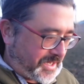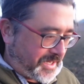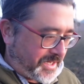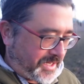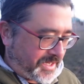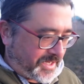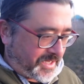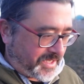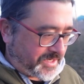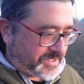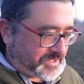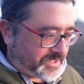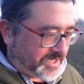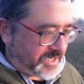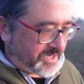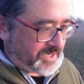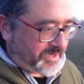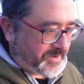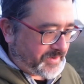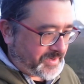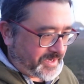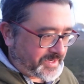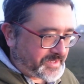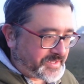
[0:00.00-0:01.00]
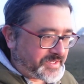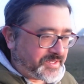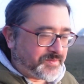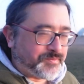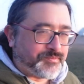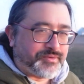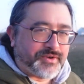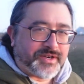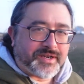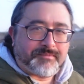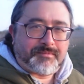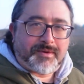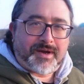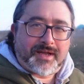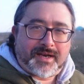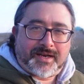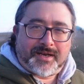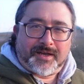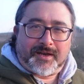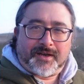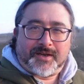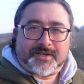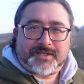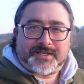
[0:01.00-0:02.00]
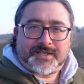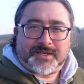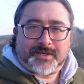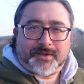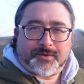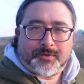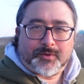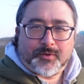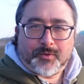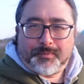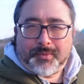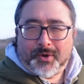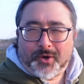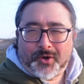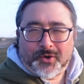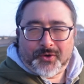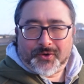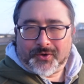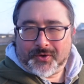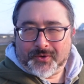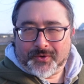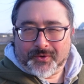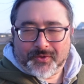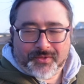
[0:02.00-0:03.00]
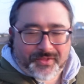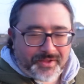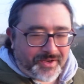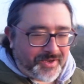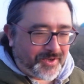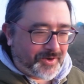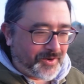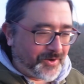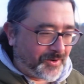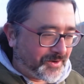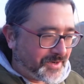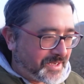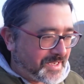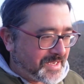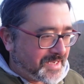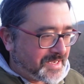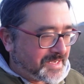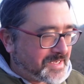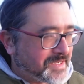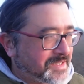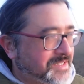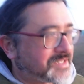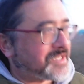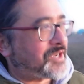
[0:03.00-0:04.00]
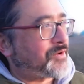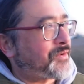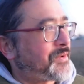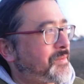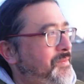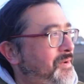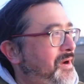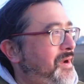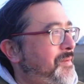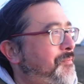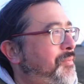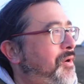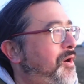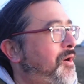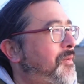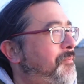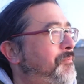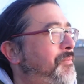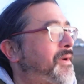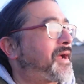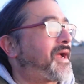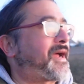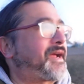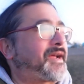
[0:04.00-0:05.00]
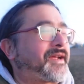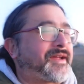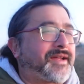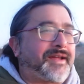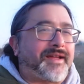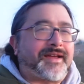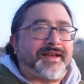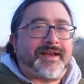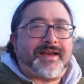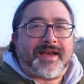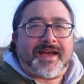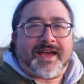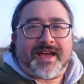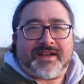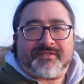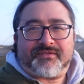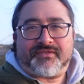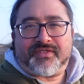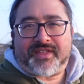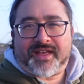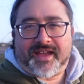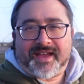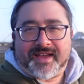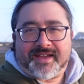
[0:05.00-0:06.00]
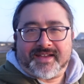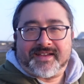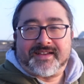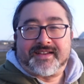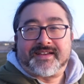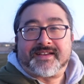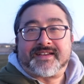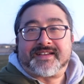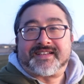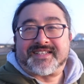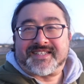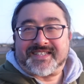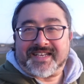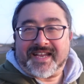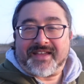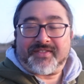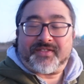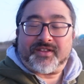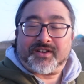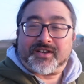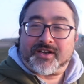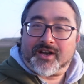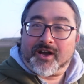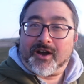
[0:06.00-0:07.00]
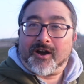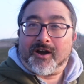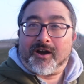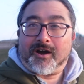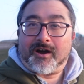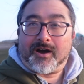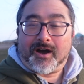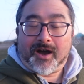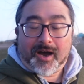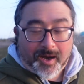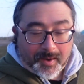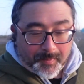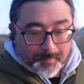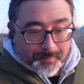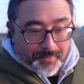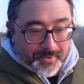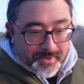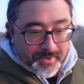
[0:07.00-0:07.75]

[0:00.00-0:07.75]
and I did bring my last little pot noodle thing along, so we might pop back, have that, set the car up,